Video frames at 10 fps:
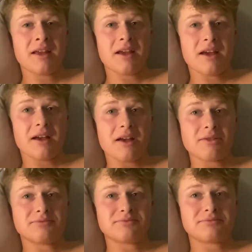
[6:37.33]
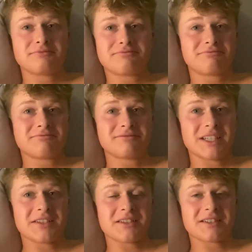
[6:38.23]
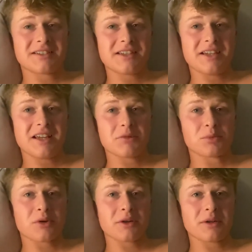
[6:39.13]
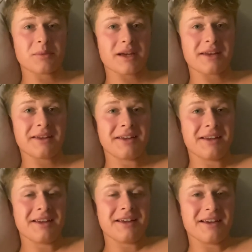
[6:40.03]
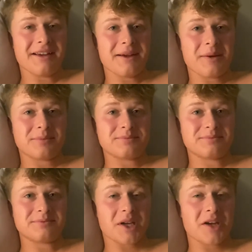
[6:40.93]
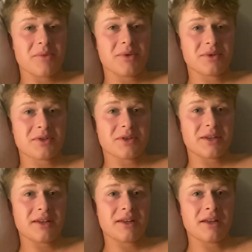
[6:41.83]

As you can see, I'm a broken man, but I hope you enjoyed.